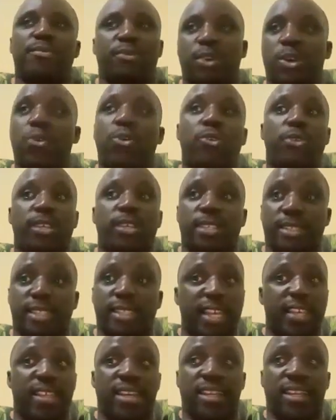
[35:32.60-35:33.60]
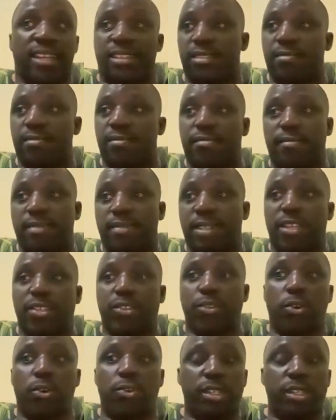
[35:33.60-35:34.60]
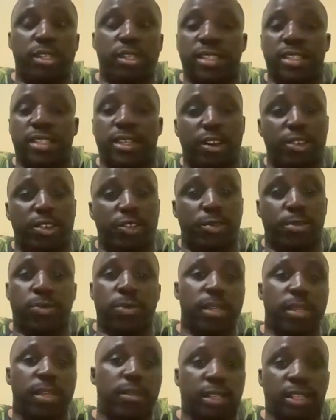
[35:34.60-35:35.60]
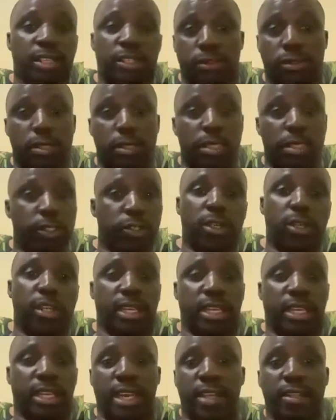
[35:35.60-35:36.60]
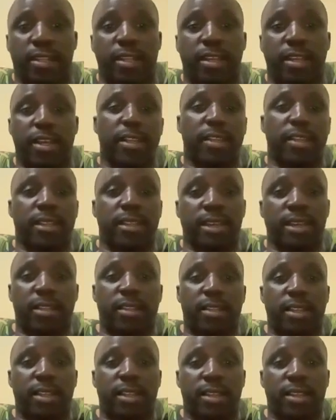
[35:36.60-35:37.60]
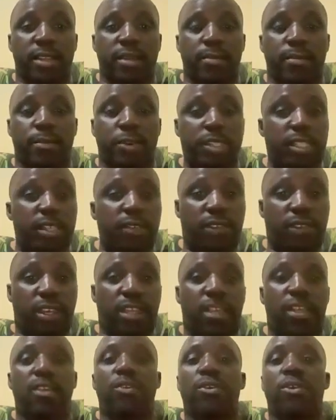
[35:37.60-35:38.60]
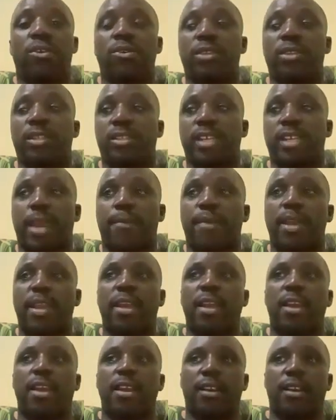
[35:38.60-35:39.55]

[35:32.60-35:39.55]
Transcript: we always say that there is always interaction between the sonic and the motivic all the time.